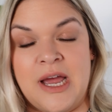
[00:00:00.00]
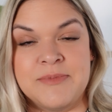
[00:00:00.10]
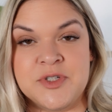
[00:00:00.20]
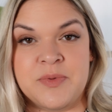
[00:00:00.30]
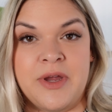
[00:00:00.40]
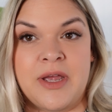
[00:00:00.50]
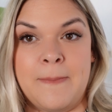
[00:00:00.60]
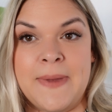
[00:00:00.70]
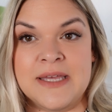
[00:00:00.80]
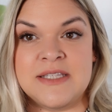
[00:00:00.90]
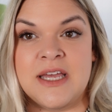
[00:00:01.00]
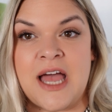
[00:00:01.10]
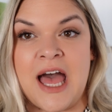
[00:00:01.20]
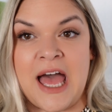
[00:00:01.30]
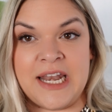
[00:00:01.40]
I'm just wearing a basic
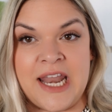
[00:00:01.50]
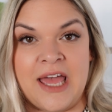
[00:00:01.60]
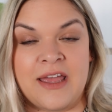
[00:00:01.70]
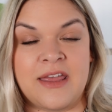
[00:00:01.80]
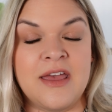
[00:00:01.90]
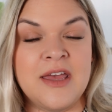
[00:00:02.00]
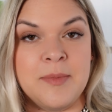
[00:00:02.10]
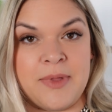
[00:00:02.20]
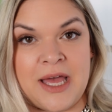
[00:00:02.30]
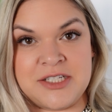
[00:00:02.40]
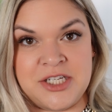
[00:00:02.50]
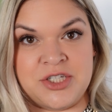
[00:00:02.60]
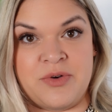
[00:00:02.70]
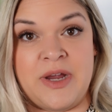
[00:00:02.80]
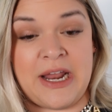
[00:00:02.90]
high neck black
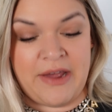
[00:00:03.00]
t-shirt right now.